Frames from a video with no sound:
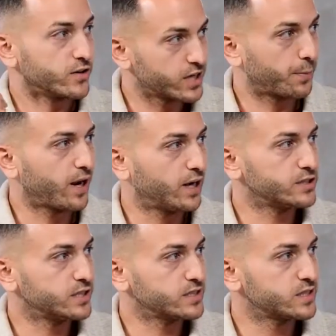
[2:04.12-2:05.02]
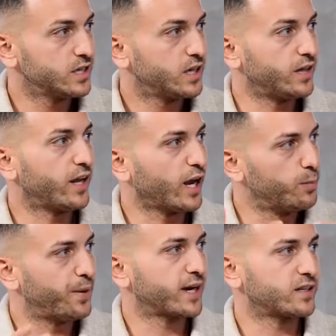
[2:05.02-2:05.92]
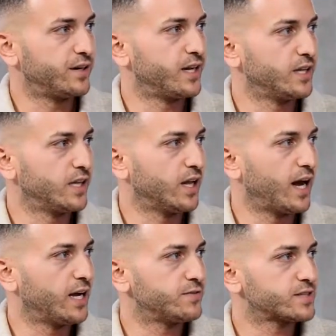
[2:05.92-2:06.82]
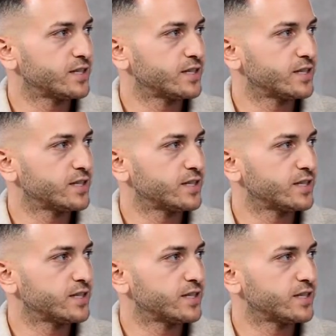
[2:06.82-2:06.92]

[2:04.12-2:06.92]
subconscious and they impact our daily lives.